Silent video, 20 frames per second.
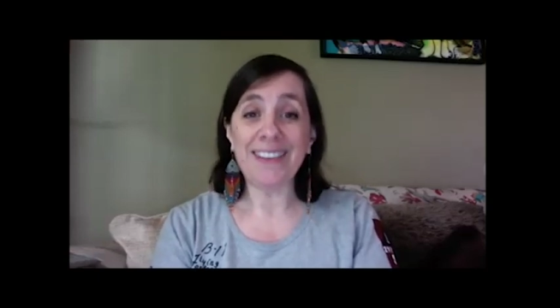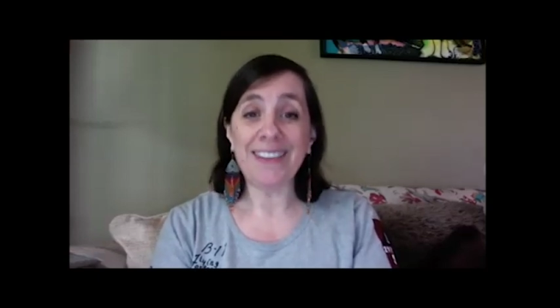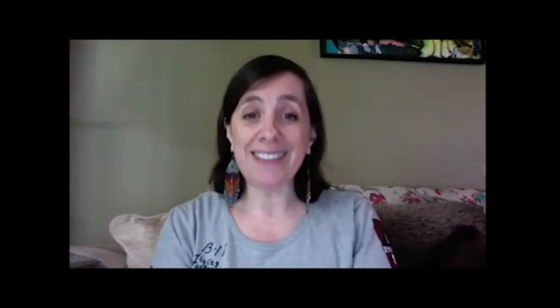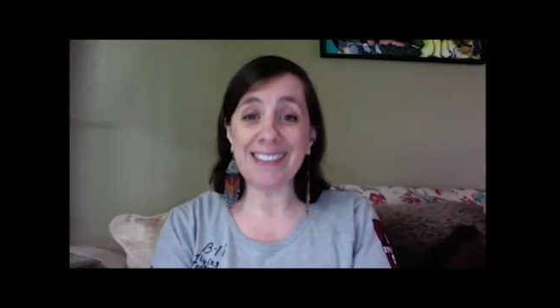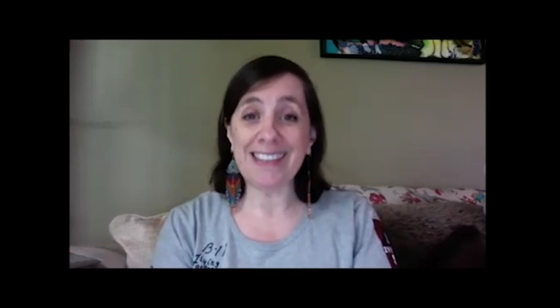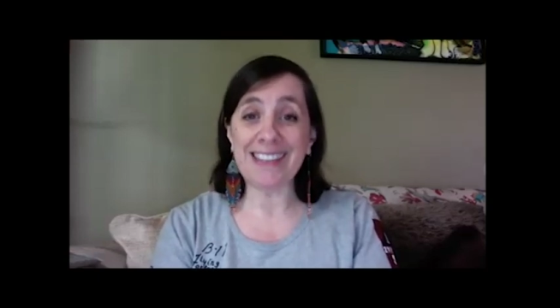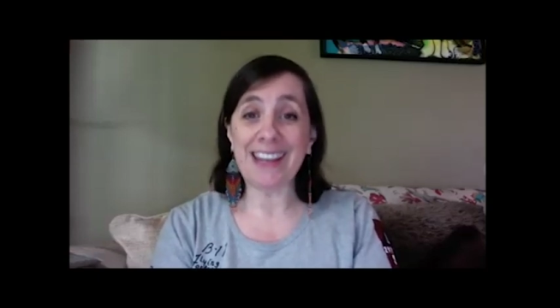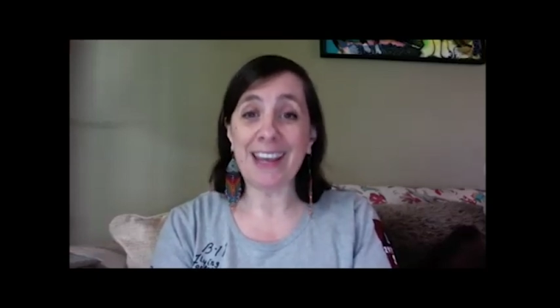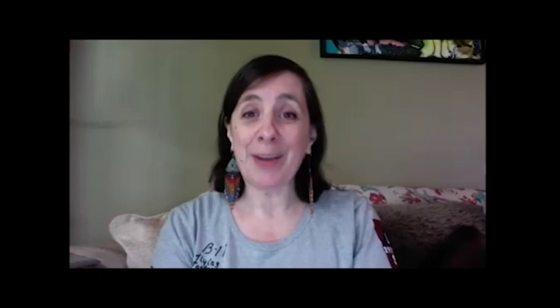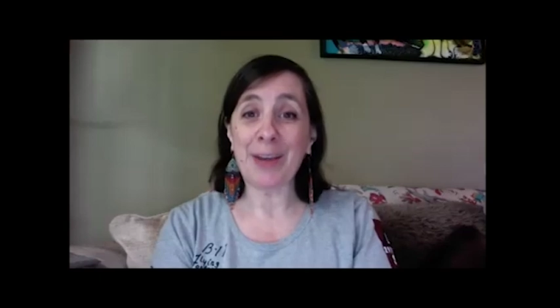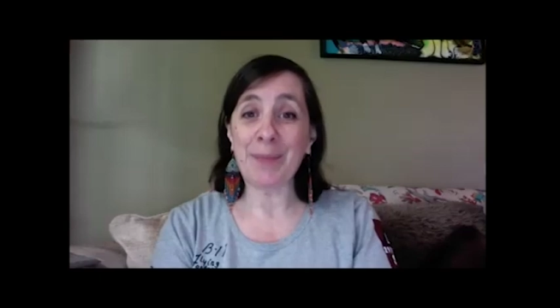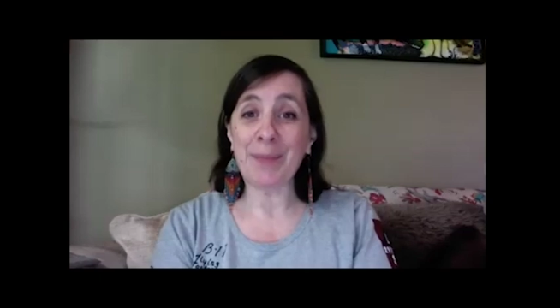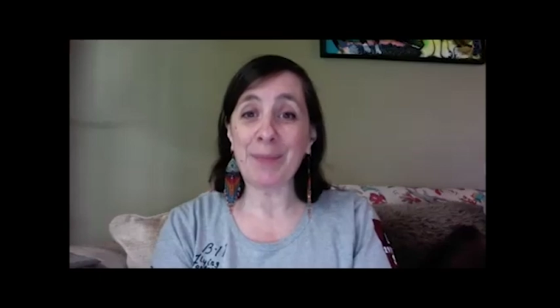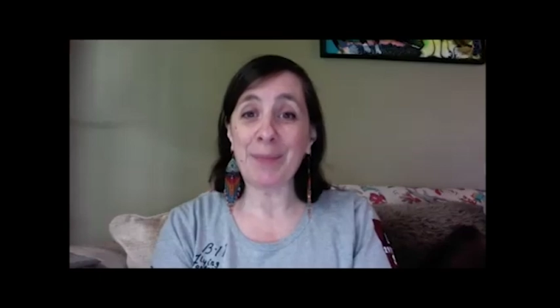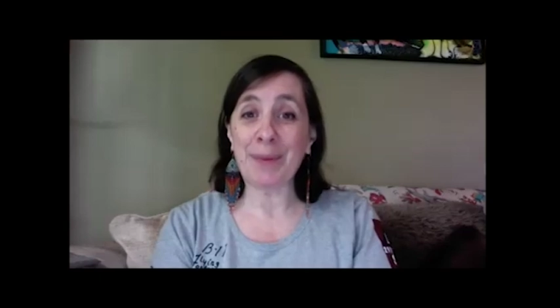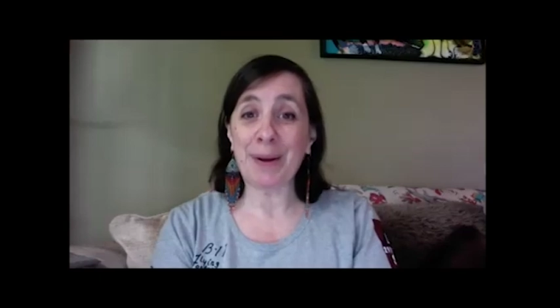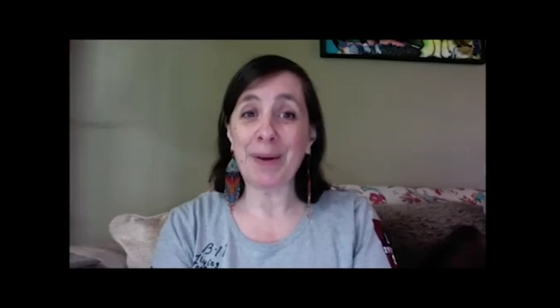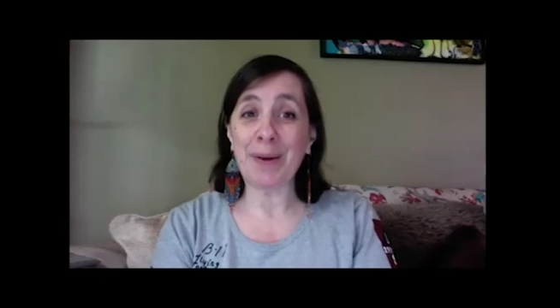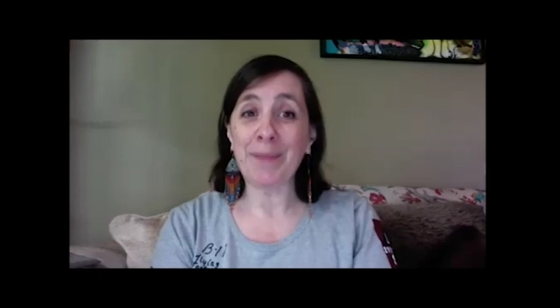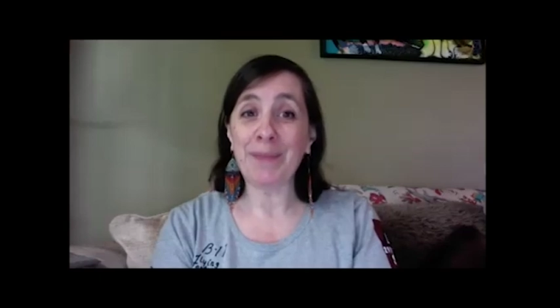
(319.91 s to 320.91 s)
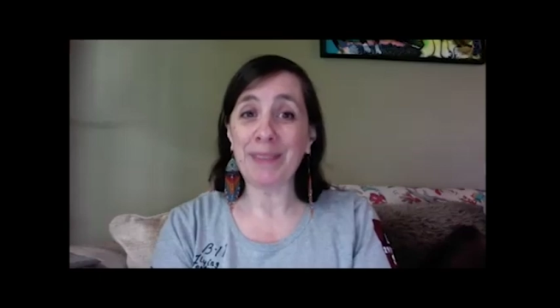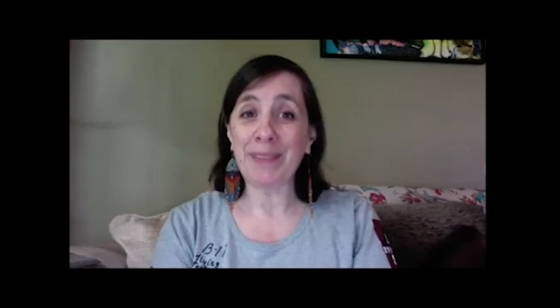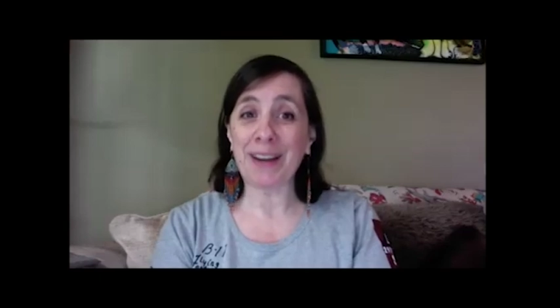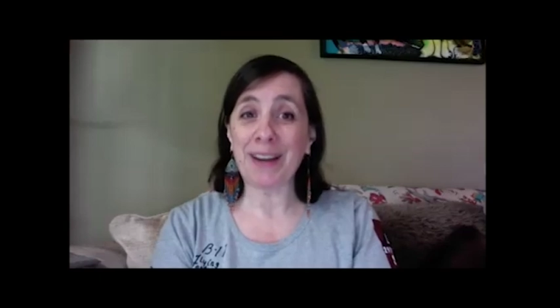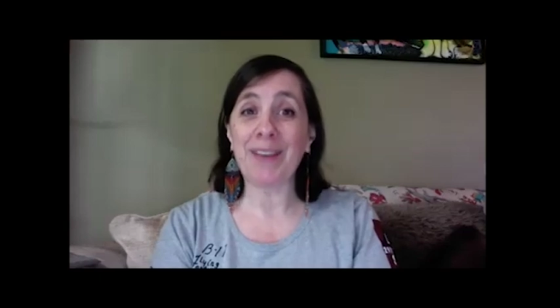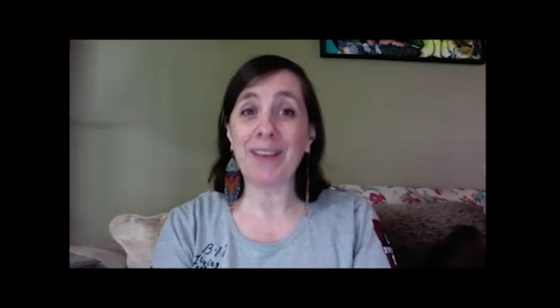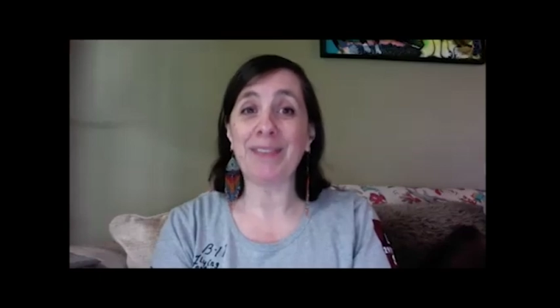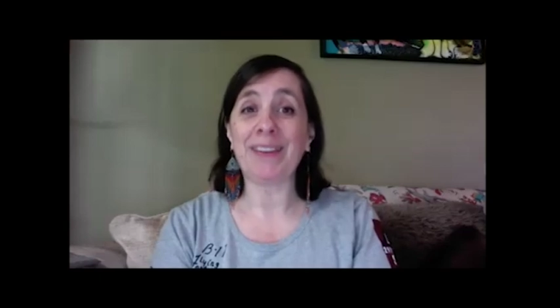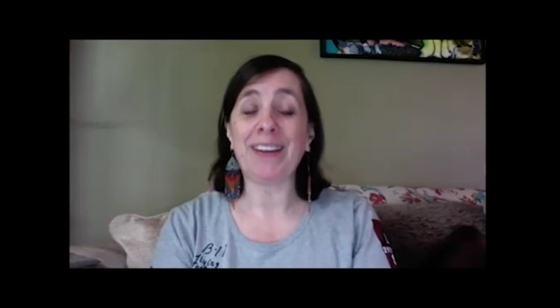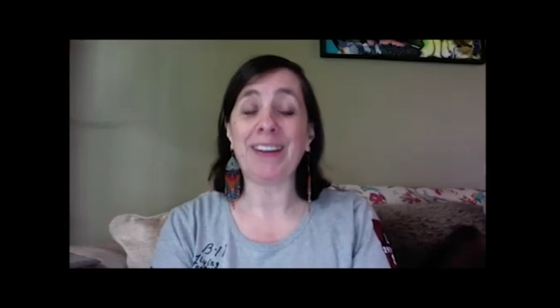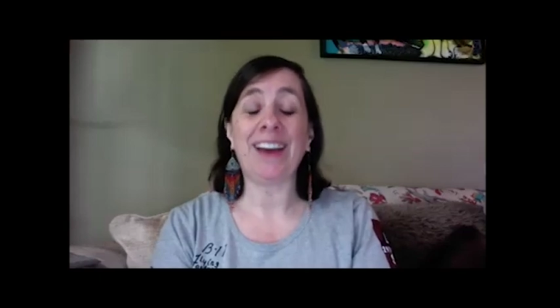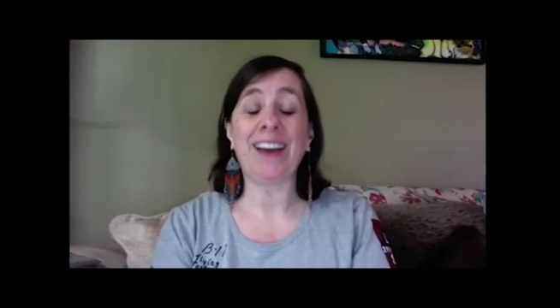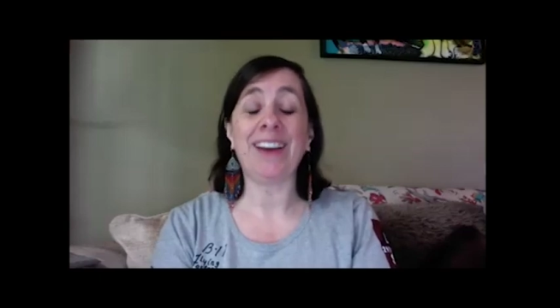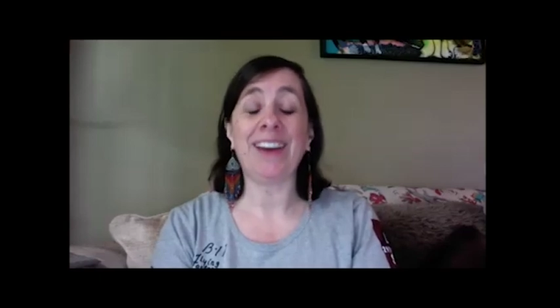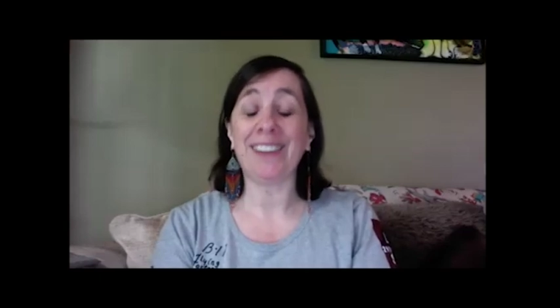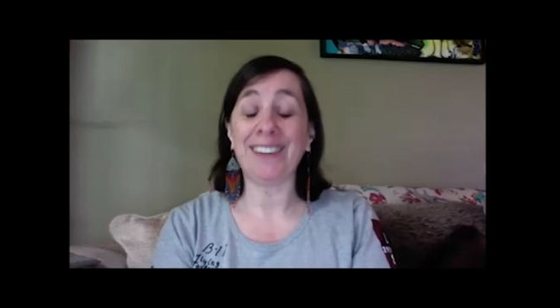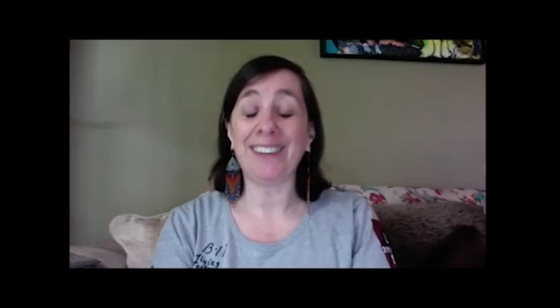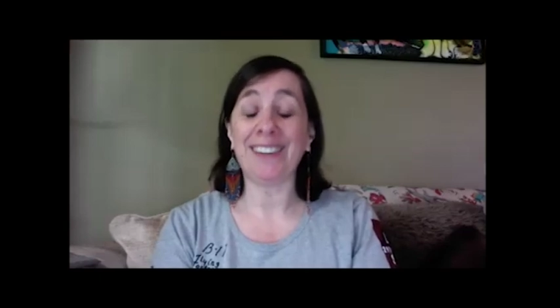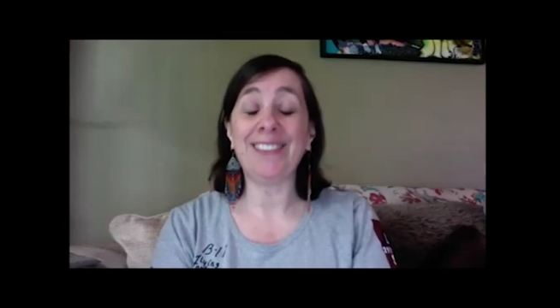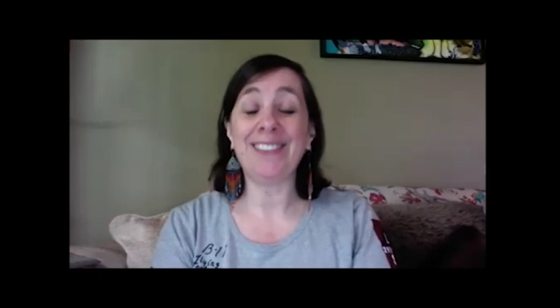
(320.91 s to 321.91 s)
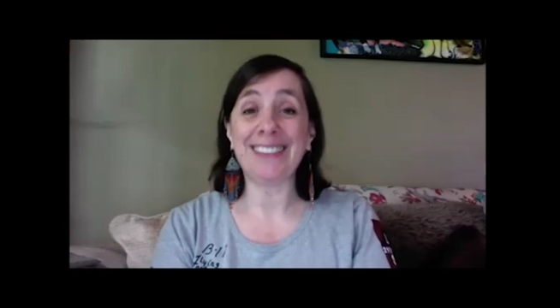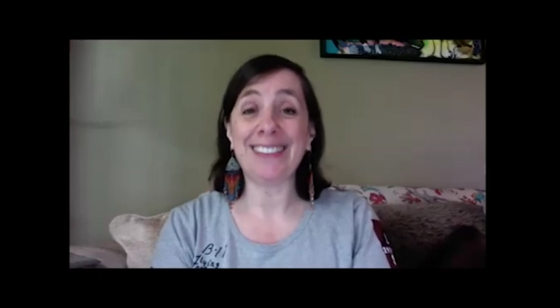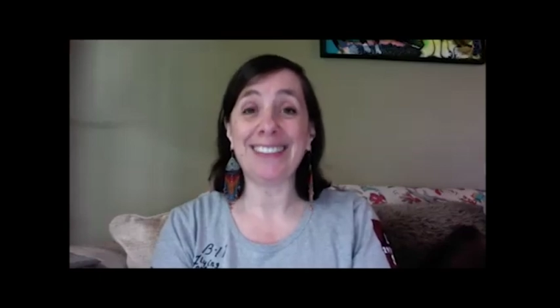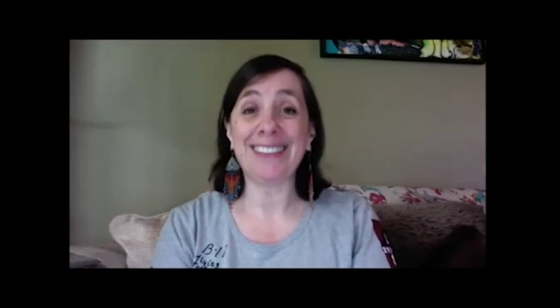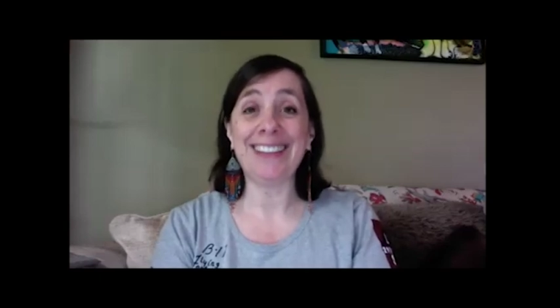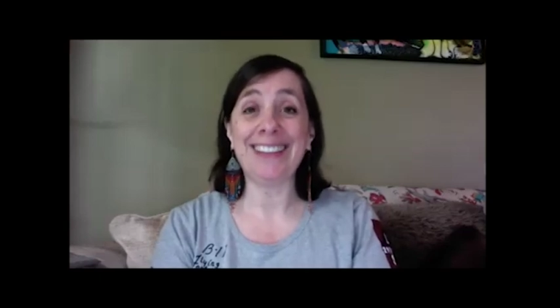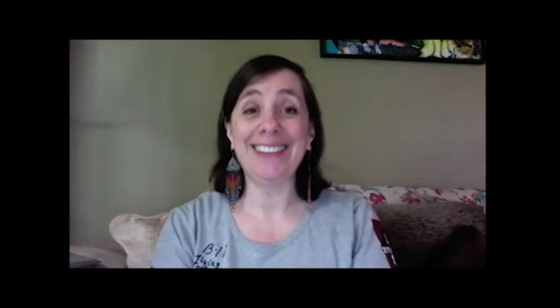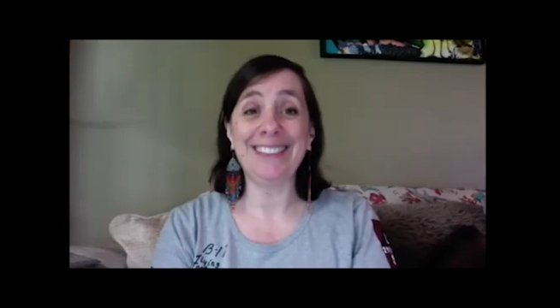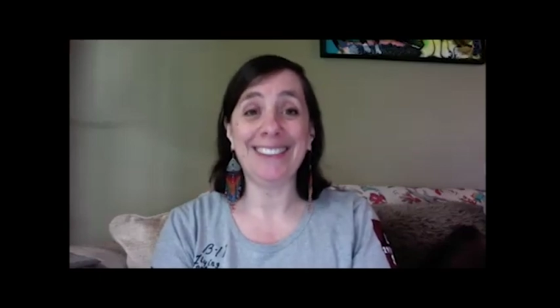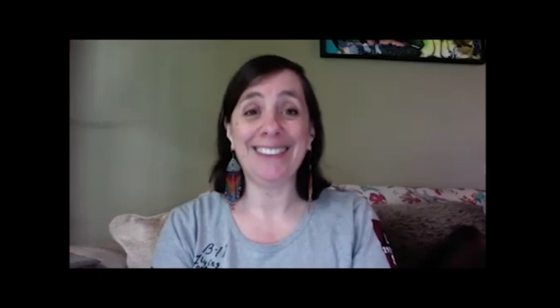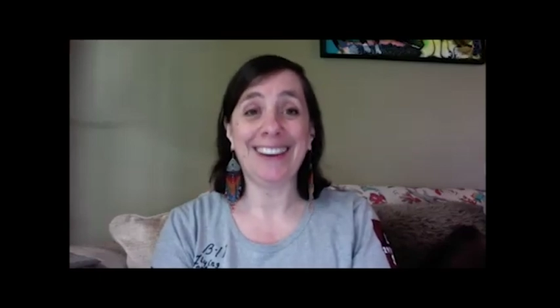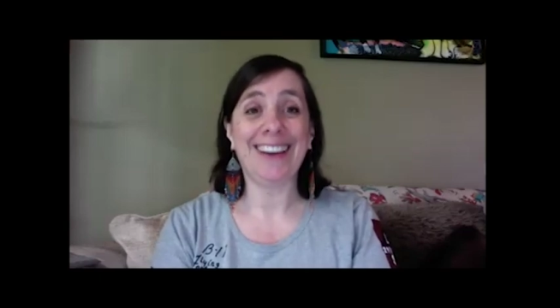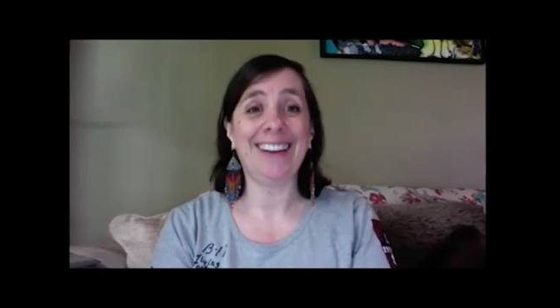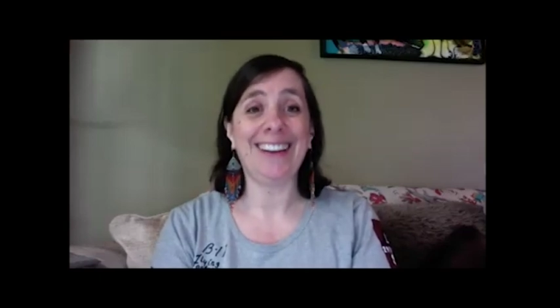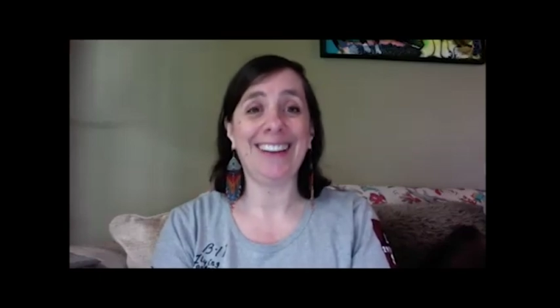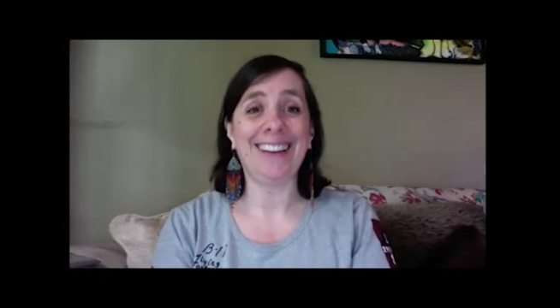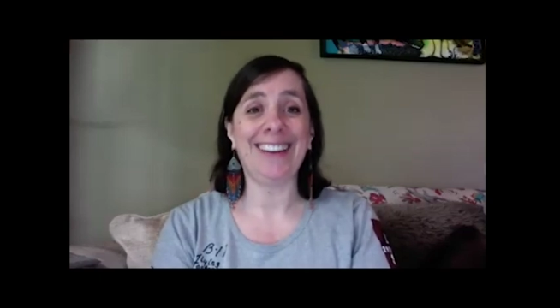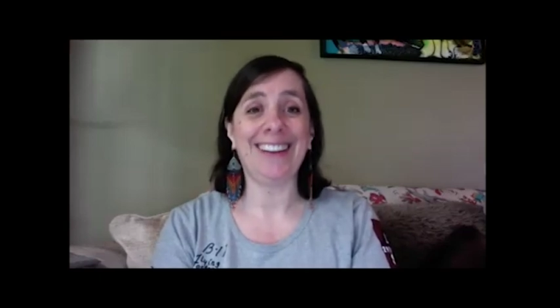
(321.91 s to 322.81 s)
his name popped up, and I couldn't believe it.